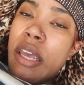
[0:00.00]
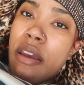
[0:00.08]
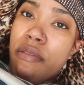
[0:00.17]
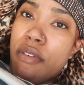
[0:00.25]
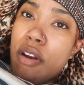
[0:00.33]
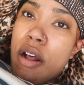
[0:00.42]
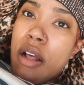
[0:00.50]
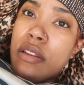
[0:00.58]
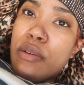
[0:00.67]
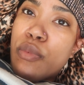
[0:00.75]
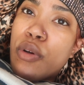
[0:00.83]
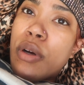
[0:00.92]
If not,
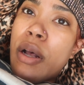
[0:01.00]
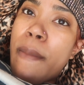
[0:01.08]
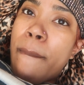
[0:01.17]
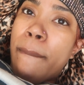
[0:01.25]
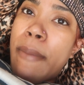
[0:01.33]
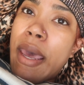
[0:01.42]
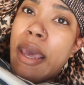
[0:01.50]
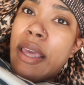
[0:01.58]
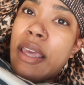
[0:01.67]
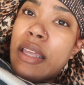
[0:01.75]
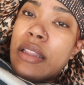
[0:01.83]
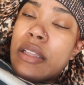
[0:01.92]
then we'll come back
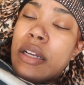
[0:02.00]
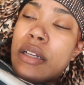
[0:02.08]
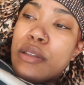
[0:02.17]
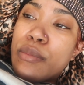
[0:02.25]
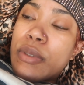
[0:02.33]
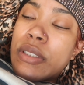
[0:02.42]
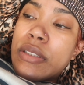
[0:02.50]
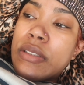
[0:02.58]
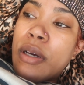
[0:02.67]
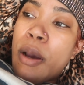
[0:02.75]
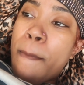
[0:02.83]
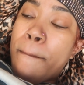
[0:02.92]
and get the other ones.
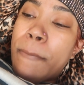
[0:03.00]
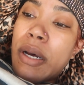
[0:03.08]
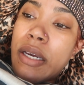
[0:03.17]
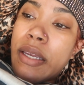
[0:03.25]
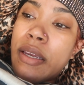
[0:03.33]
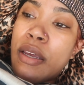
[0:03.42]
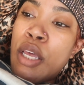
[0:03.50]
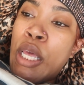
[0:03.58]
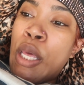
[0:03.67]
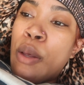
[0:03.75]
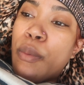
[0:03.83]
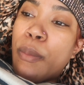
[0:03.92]
But
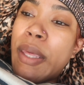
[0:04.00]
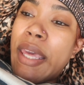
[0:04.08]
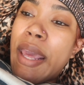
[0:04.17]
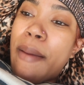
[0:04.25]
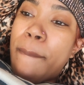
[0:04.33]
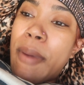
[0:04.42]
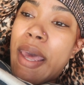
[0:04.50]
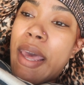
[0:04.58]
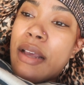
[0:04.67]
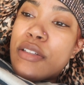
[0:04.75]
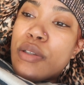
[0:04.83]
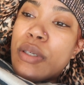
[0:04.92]
when we came
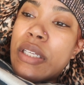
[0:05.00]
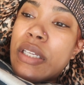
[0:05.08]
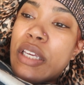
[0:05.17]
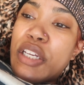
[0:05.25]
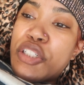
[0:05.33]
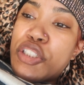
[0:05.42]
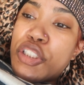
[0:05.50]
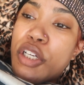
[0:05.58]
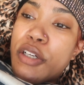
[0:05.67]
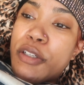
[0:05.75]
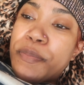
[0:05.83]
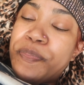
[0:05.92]
back so he could get his
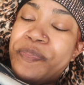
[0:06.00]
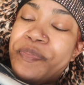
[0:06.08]
shirt,